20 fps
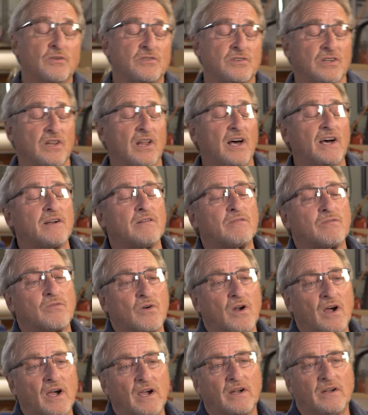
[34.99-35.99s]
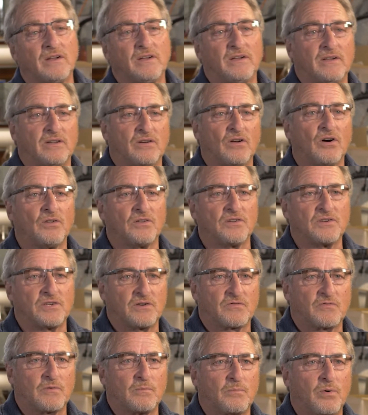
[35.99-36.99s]
There's a lot of variety in all the
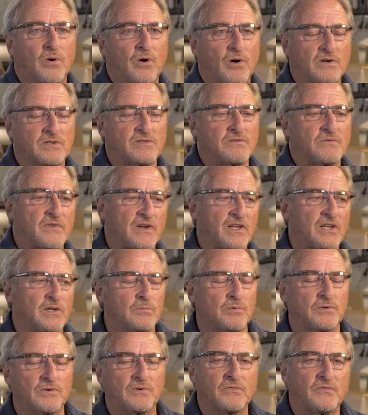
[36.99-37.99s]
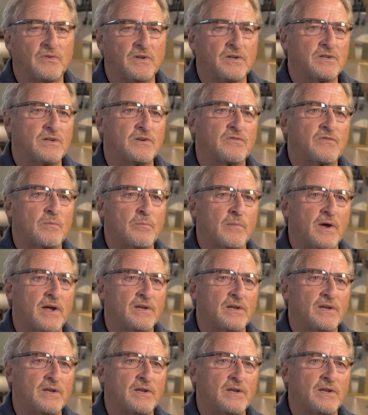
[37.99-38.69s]
different parts available to fit different